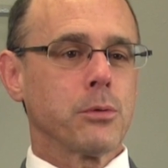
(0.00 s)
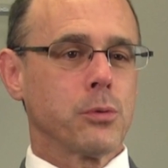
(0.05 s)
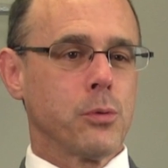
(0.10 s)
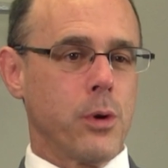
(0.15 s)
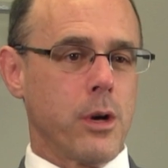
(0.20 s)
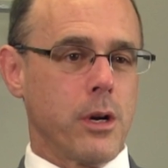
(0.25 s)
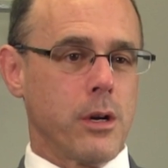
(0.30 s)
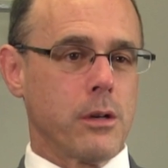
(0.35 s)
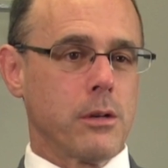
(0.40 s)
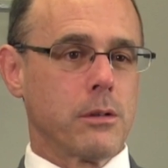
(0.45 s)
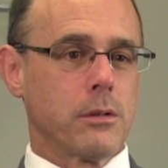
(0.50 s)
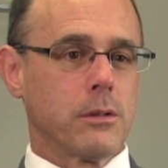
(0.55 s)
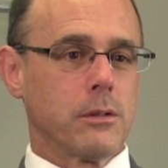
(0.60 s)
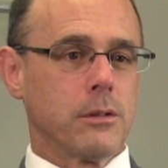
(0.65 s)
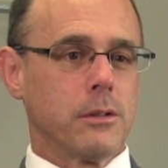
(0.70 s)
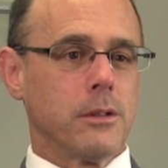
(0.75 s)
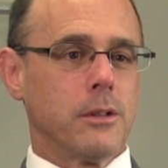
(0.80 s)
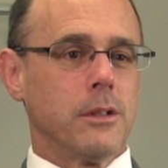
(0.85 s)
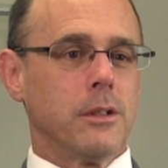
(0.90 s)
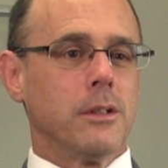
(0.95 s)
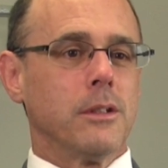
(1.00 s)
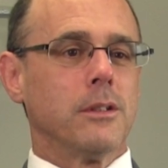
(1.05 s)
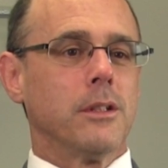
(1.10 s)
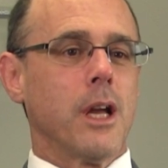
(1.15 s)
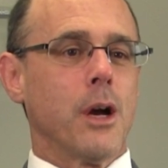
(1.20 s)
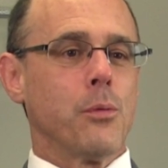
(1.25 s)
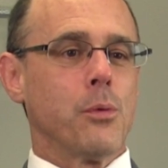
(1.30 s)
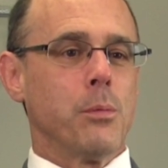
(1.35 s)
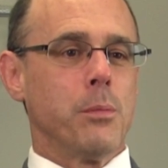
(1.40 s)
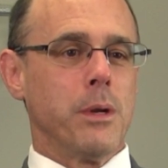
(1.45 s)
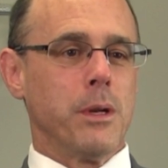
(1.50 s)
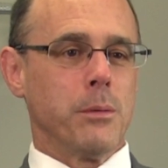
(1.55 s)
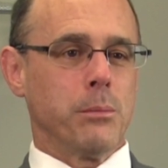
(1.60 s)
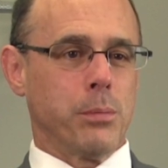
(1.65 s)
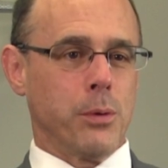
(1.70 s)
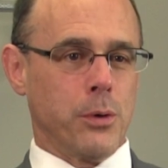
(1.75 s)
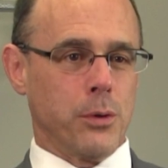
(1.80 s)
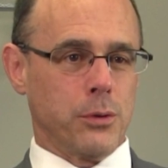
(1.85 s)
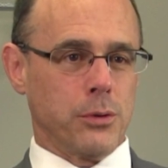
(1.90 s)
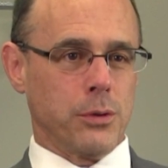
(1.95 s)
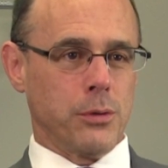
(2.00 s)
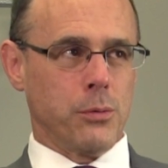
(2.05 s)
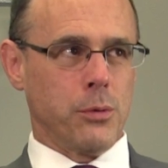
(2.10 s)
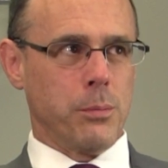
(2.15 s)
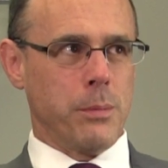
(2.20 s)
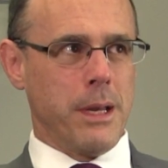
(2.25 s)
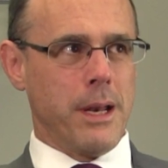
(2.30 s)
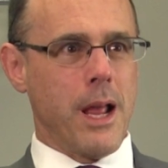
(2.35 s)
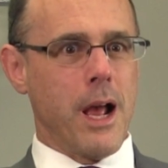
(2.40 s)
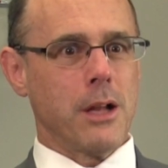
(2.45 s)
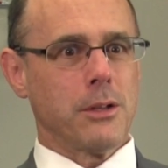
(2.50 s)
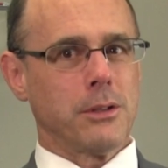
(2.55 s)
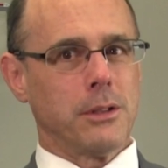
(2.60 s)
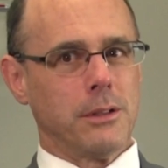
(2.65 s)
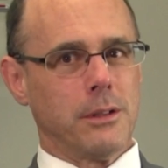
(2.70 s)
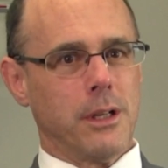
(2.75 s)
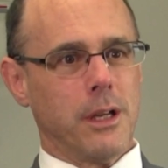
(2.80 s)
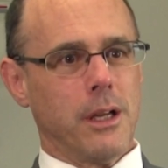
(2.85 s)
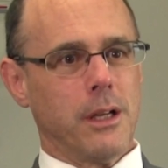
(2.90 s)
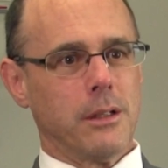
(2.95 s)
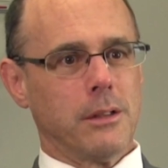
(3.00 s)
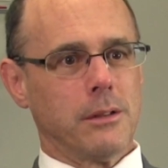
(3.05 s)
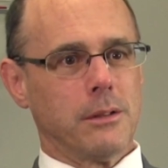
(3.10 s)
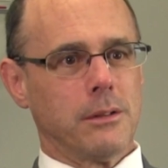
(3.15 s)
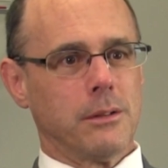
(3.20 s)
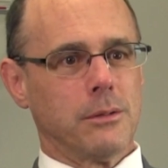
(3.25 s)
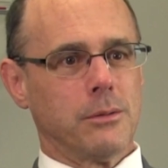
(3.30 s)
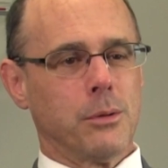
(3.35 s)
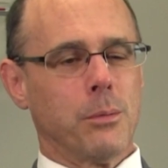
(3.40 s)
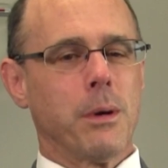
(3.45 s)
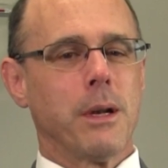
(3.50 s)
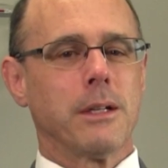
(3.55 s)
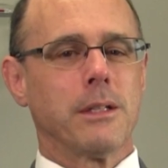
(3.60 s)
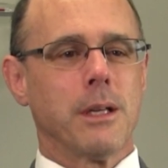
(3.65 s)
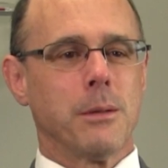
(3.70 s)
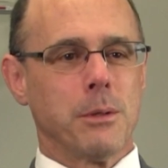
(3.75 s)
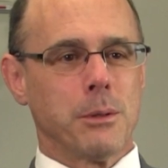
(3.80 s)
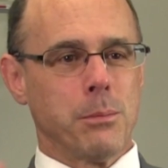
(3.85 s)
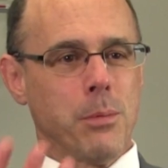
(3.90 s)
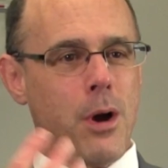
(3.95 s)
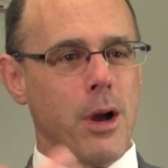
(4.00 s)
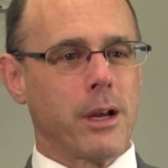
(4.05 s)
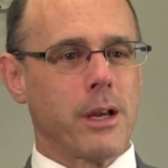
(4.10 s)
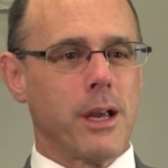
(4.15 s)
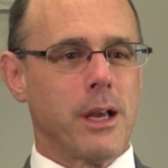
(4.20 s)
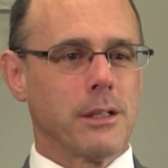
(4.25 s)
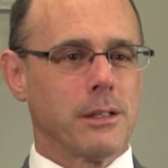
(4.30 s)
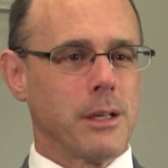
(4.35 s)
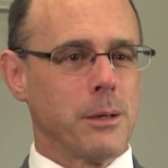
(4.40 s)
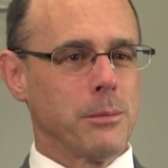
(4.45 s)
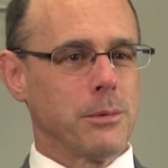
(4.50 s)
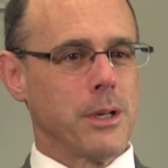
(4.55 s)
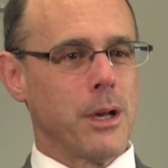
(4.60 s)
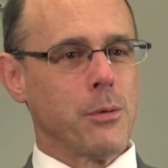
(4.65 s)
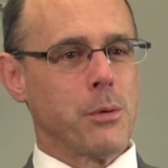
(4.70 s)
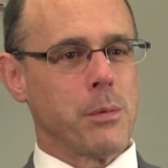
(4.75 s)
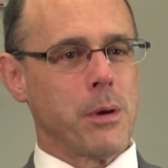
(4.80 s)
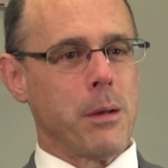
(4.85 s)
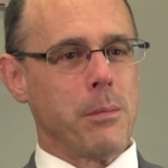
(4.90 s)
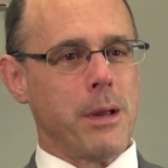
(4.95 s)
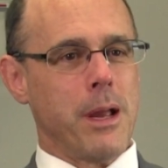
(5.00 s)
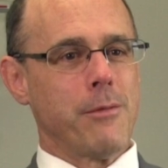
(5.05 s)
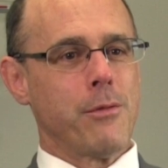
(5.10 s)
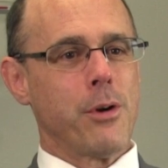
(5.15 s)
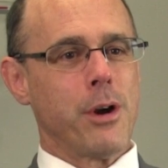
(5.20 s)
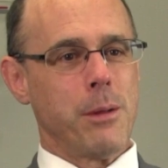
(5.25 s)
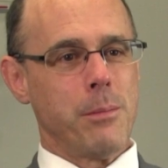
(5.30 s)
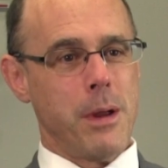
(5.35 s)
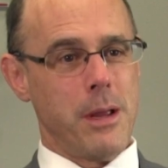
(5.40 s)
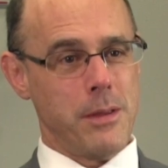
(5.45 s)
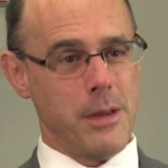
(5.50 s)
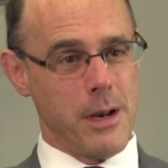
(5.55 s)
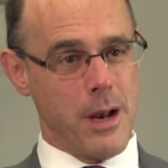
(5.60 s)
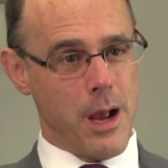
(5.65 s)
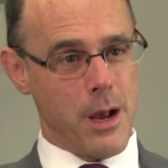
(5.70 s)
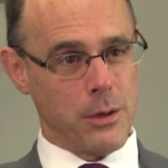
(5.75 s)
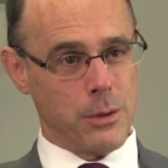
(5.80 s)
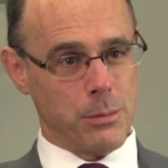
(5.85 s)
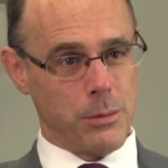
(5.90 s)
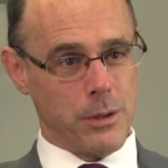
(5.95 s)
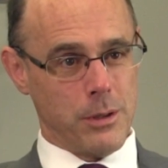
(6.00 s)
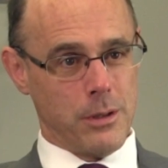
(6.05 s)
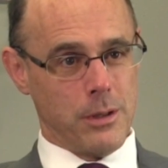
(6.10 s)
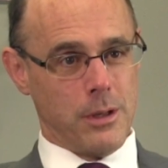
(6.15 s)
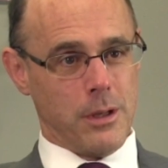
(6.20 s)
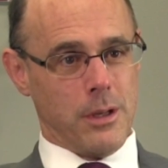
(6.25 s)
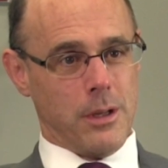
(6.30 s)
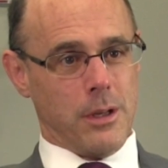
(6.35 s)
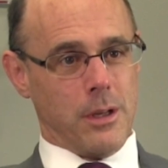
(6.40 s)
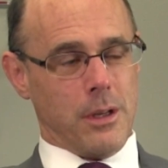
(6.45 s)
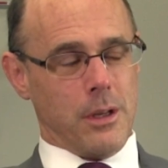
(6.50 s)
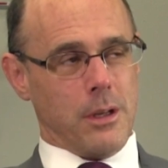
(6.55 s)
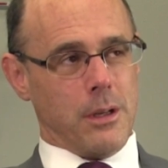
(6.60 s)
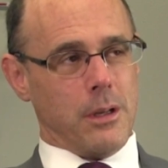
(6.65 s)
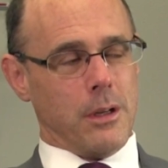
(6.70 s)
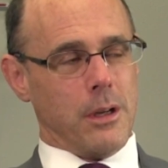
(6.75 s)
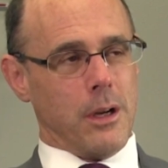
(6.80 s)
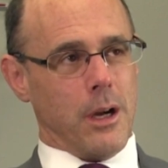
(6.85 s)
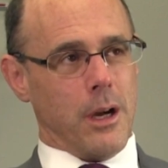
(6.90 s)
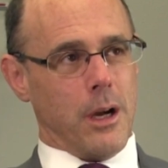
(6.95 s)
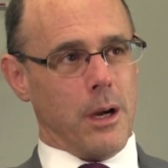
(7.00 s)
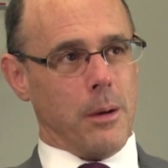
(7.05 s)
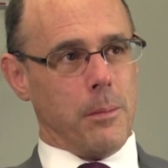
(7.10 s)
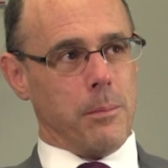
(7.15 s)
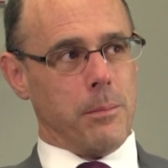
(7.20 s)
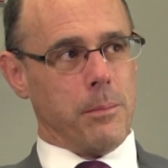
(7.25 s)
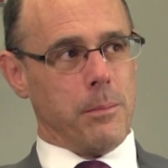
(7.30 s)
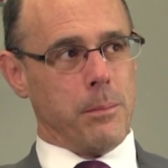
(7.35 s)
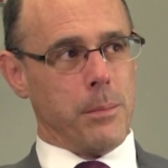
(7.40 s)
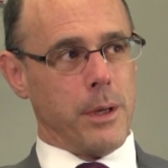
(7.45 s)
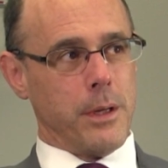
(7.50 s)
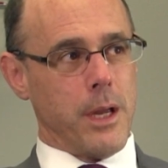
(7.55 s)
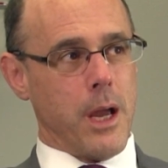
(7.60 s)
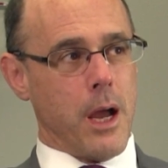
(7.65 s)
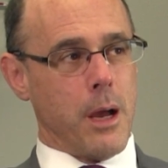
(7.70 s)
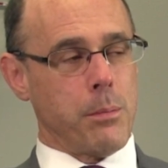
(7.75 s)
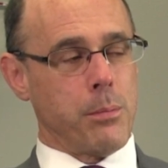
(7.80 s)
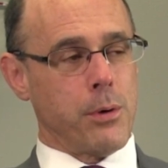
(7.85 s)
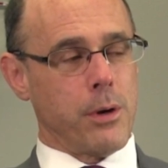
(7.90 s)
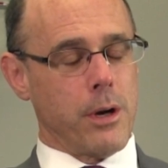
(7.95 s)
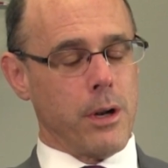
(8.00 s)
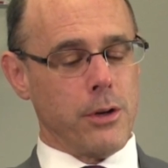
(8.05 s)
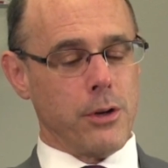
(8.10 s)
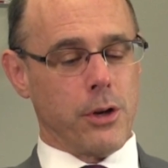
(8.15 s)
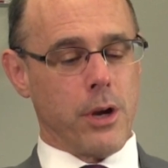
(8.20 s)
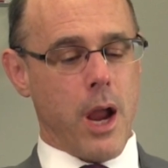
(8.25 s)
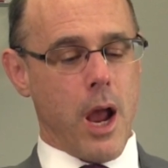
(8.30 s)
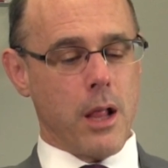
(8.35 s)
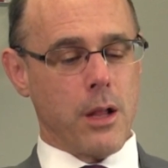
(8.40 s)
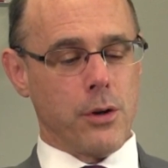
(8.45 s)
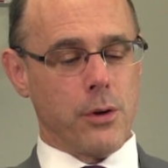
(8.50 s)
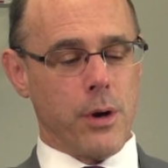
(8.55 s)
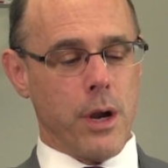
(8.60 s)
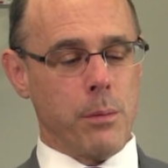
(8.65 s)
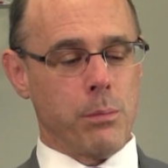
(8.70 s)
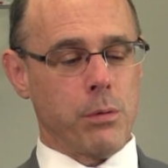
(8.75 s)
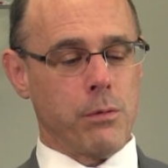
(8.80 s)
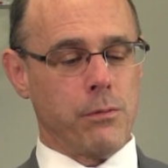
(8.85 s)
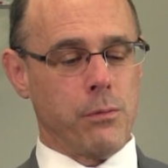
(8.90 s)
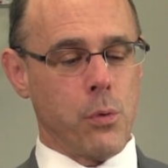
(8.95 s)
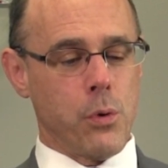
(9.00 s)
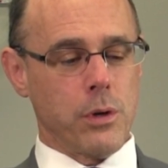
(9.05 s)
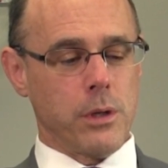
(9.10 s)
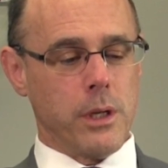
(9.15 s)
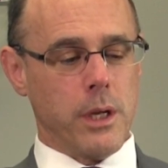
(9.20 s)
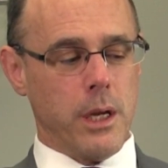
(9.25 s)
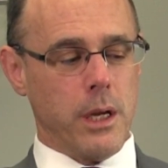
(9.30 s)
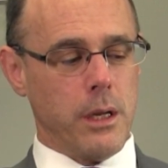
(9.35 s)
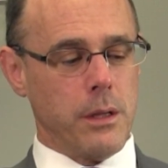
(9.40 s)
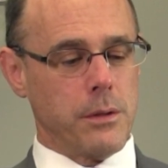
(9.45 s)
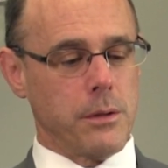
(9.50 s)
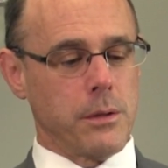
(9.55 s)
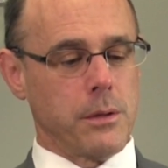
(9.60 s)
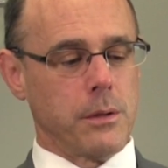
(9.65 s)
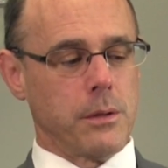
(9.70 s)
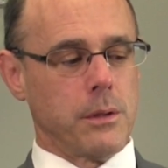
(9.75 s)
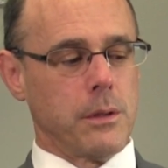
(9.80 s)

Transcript: Square. That will be in person. We'll be announcing that. Well, by the time this podcast comes out, we'll probably have already made the announcement. Okay. Um, but yeah, put it on your calendar, April 14th.